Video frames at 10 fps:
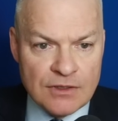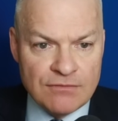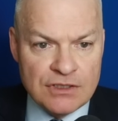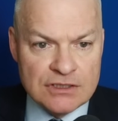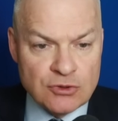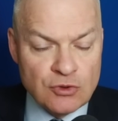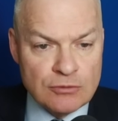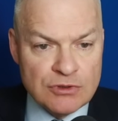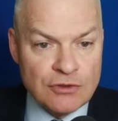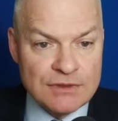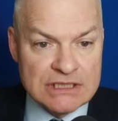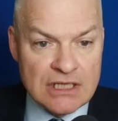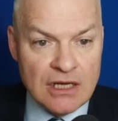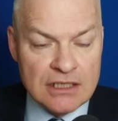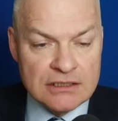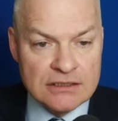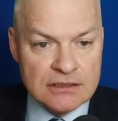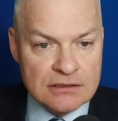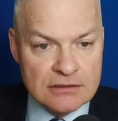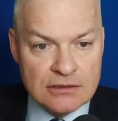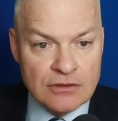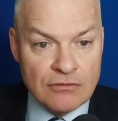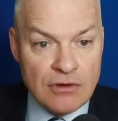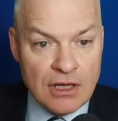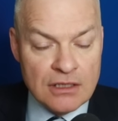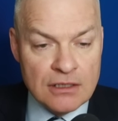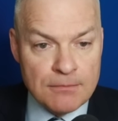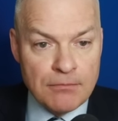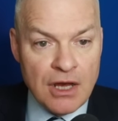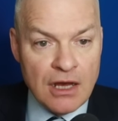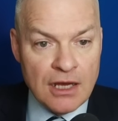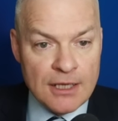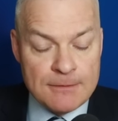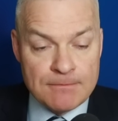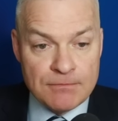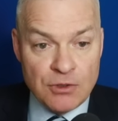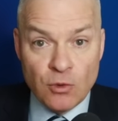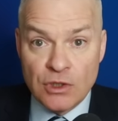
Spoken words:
the first tournament of its kind run by the